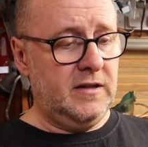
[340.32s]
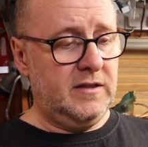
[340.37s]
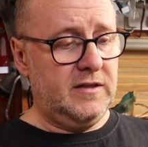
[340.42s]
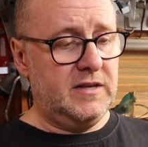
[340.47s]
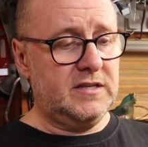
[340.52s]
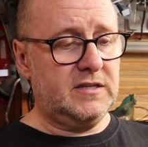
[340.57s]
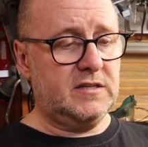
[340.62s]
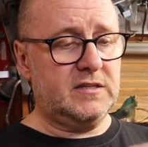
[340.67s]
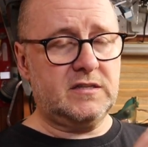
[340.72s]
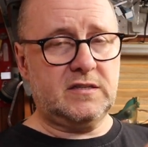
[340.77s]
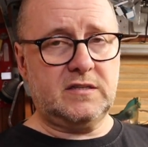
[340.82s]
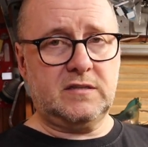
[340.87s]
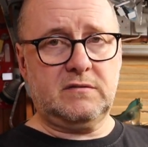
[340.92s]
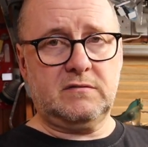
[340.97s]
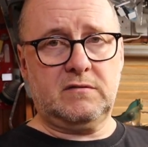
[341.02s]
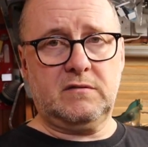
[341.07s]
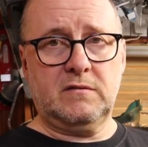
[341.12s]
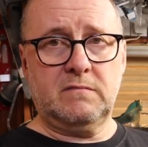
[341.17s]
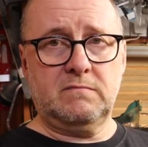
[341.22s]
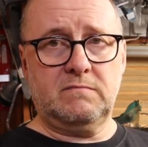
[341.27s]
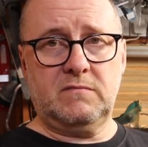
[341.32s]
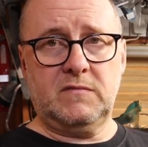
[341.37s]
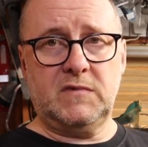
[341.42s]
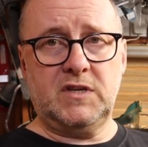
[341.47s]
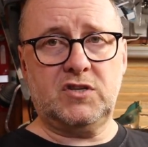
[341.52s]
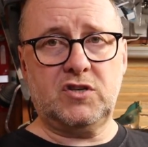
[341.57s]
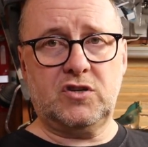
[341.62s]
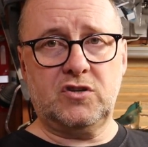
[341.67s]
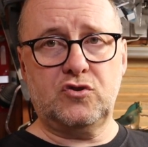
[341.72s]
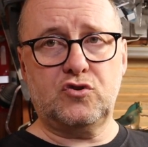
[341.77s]
this
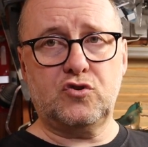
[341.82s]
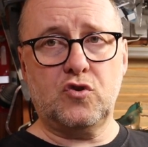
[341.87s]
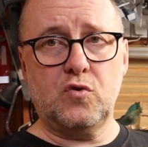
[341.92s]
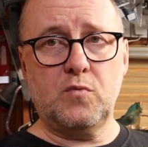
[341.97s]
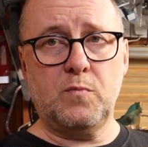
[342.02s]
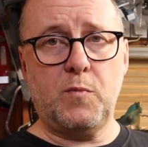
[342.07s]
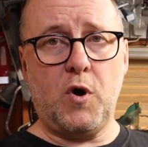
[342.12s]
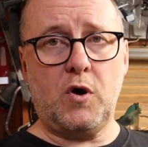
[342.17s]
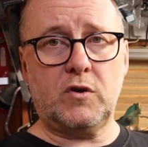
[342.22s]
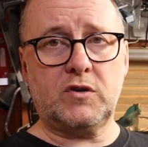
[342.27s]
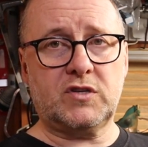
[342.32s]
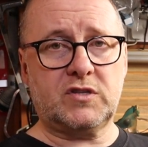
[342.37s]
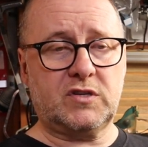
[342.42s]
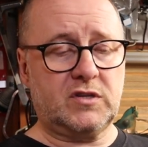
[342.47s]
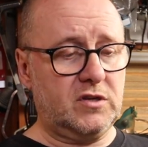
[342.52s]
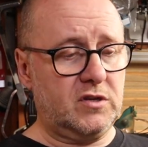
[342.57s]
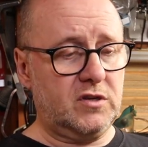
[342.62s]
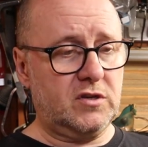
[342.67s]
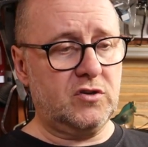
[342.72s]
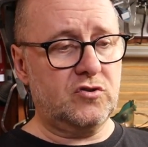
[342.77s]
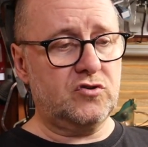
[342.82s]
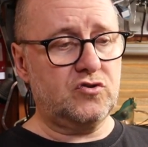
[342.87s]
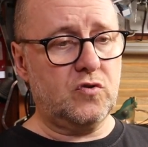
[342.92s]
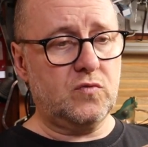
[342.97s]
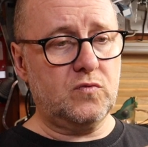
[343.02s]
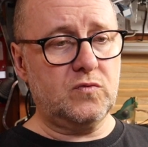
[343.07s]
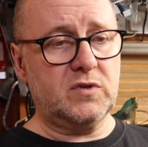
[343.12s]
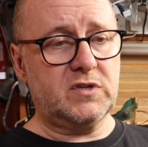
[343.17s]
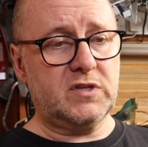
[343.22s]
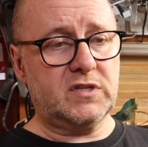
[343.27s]
this control box
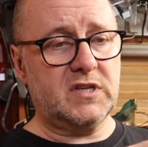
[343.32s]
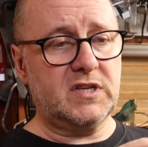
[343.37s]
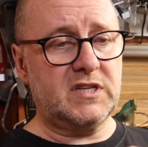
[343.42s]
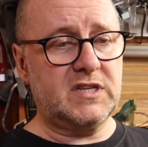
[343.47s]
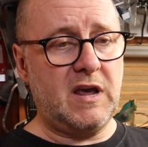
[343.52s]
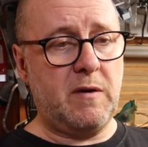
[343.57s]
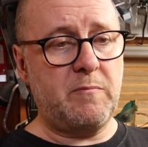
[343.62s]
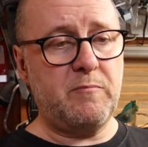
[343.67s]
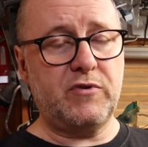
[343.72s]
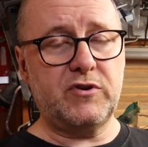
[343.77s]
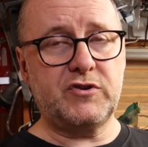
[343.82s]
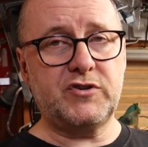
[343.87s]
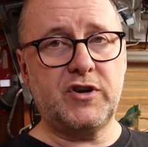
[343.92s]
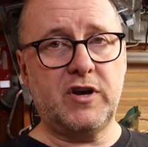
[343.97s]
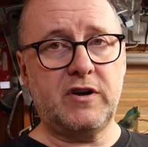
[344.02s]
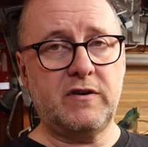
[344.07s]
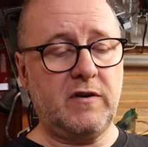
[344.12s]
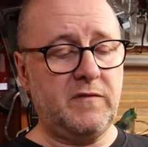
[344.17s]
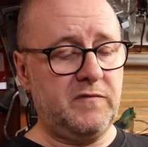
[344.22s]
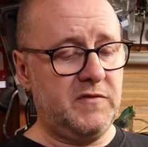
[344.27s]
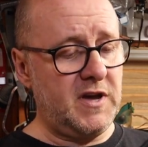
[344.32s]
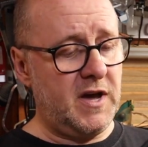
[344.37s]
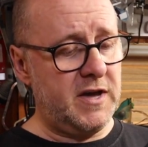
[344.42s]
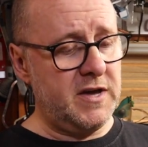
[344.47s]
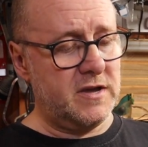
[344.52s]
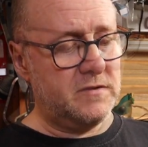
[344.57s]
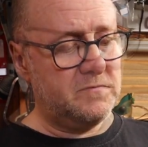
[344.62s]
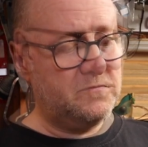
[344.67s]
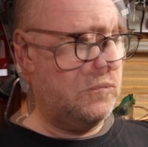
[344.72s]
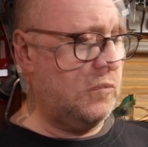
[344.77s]
controls the temperature of the
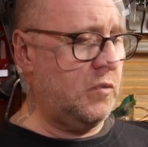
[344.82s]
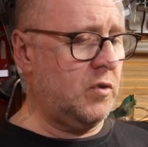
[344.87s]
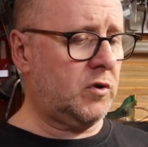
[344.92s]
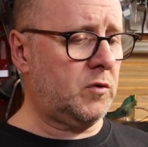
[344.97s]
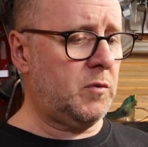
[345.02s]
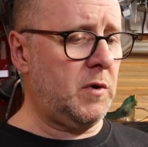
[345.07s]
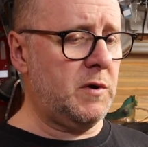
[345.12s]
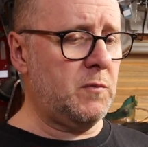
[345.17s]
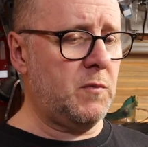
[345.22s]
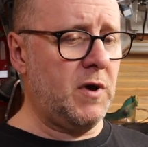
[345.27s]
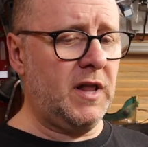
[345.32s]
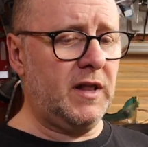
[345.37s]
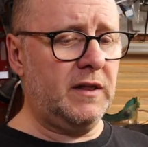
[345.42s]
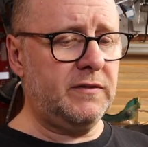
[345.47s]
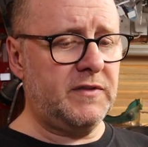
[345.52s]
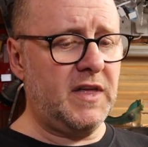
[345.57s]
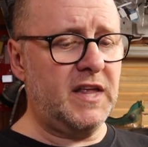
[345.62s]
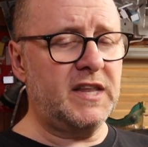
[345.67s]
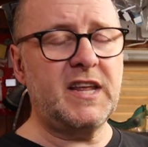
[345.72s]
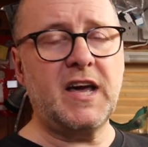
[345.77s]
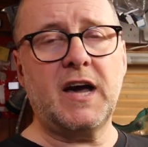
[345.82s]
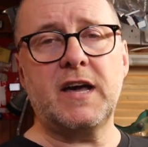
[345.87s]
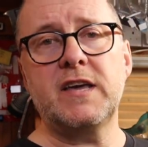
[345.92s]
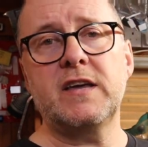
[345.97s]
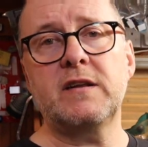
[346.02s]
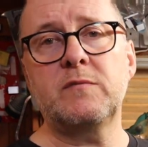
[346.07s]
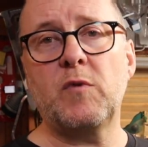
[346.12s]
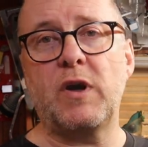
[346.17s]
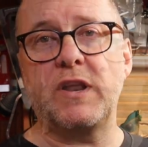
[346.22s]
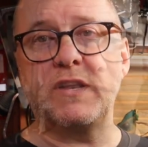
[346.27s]
iron. Worked quite well, then the
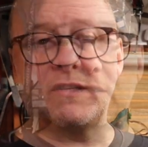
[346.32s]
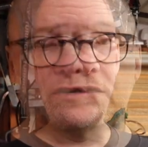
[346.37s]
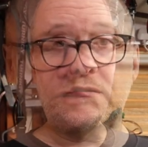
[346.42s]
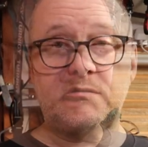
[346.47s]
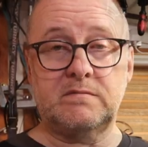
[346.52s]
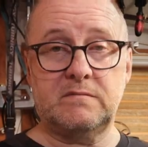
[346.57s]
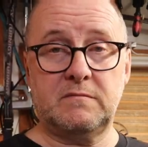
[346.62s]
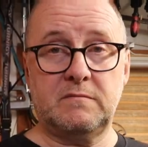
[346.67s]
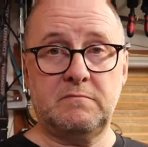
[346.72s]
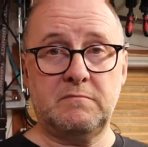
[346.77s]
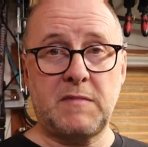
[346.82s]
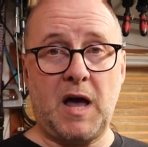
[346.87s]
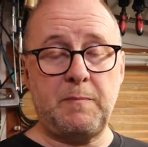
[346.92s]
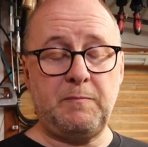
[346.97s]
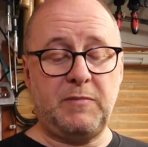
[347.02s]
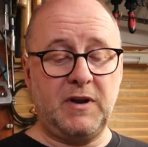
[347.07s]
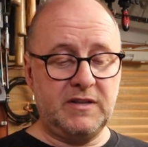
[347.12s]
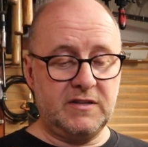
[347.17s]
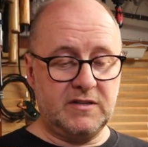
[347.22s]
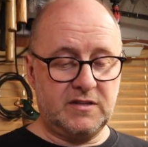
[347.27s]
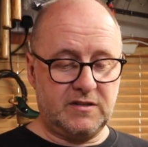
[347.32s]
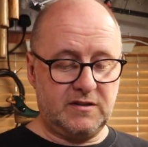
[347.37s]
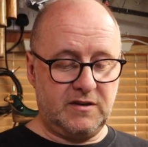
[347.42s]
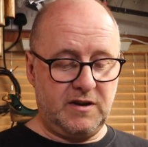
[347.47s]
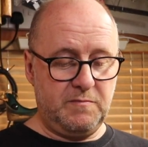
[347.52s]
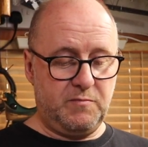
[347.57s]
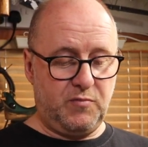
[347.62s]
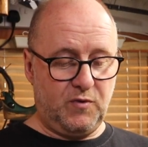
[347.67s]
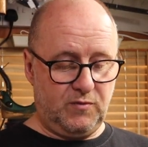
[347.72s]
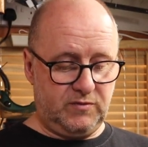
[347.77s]
iron went. Maplins that I
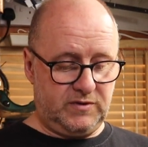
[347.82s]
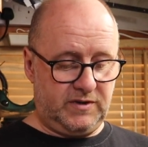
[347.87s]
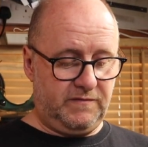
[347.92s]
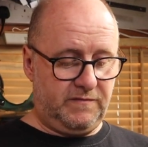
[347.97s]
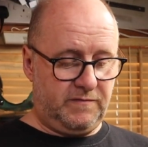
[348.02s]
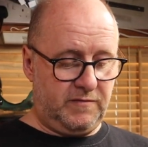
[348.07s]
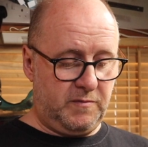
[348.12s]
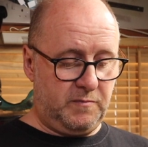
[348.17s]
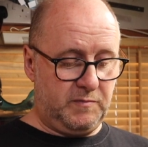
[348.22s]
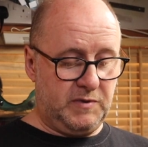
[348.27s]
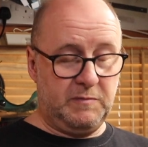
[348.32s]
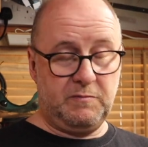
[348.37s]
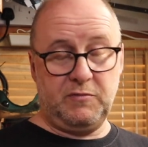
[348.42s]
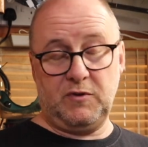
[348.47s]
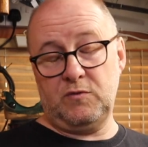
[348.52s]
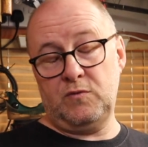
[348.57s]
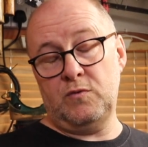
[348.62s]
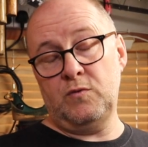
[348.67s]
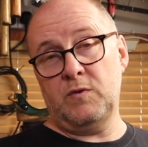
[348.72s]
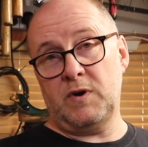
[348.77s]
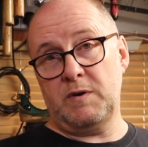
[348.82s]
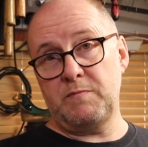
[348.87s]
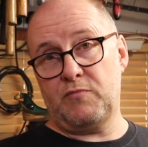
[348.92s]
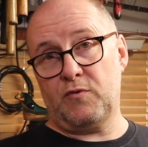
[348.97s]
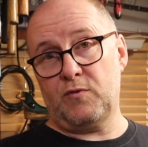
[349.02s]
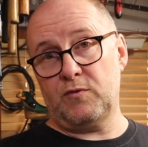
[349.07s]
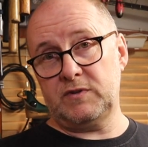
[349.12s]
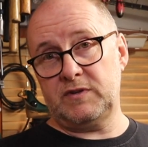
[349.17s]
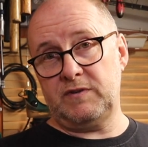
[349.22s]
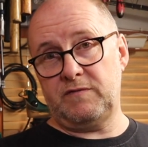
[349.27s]
bought, the people who I
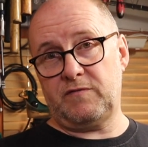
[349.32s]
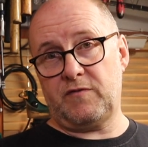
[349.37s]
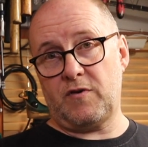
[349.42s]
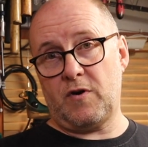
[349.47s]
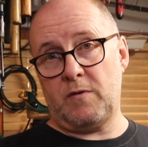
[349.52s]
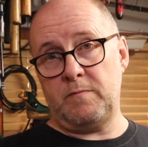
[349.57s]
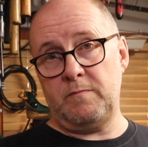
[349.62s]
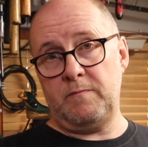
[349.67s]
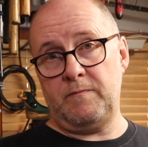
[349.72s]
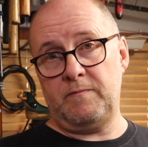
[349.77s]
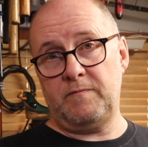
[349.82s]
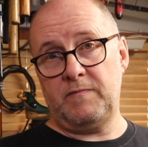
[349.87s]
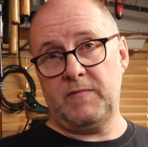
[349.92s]
bought it from,